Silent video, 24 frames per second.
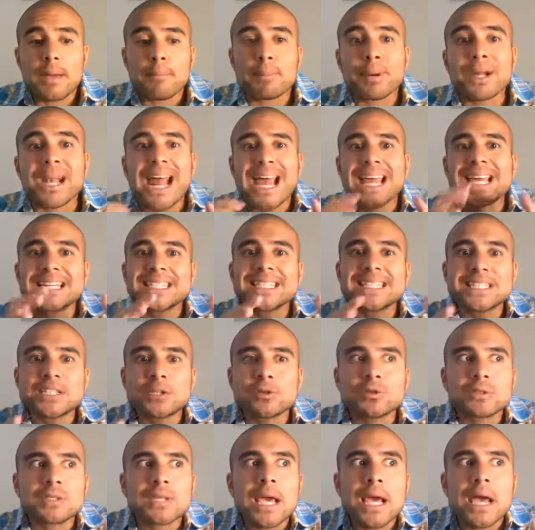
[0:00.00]
but I could
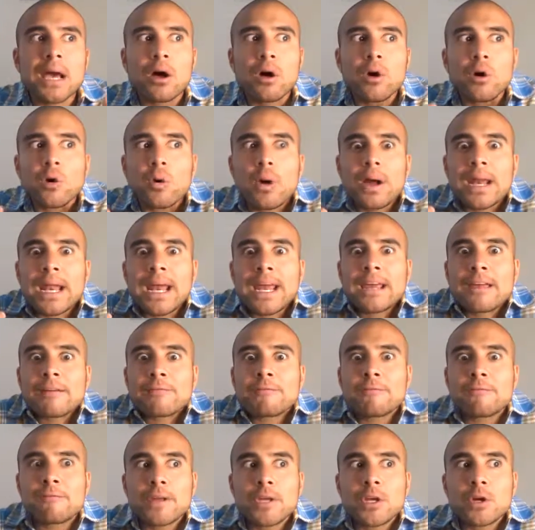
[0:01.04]
still tell and I could
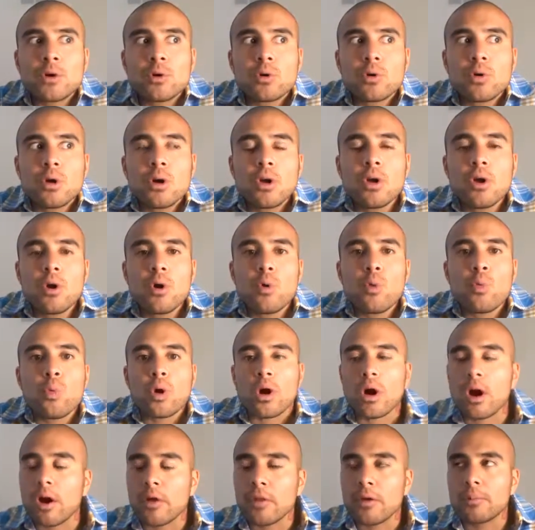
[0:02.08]
feel
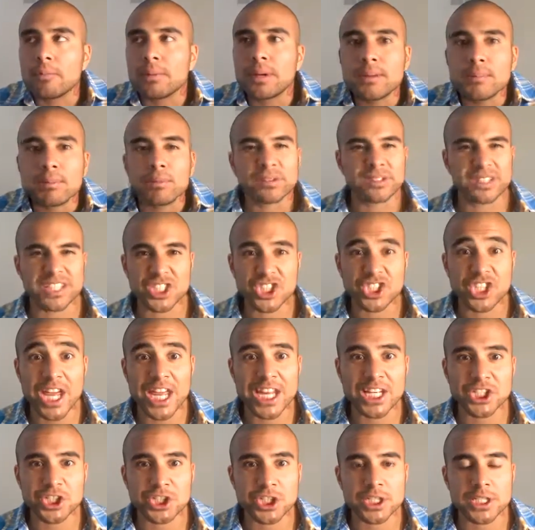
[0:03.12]
what other people's
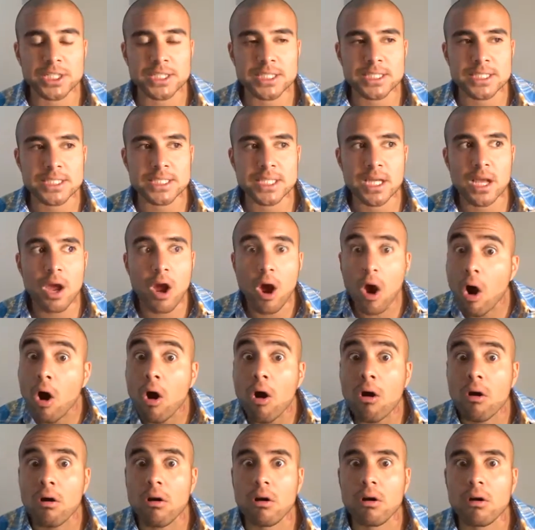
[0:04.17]
intentions
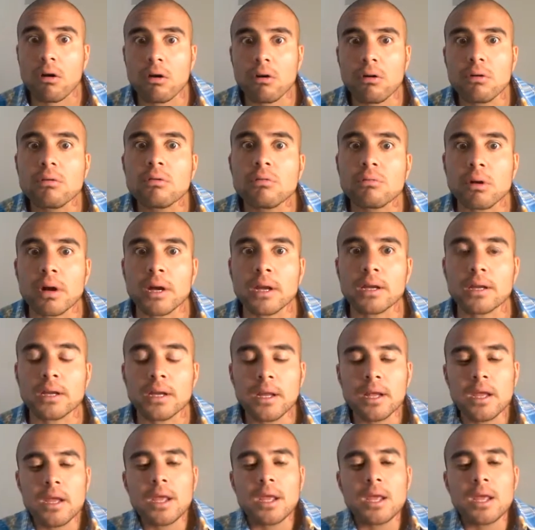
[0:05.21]
are, right?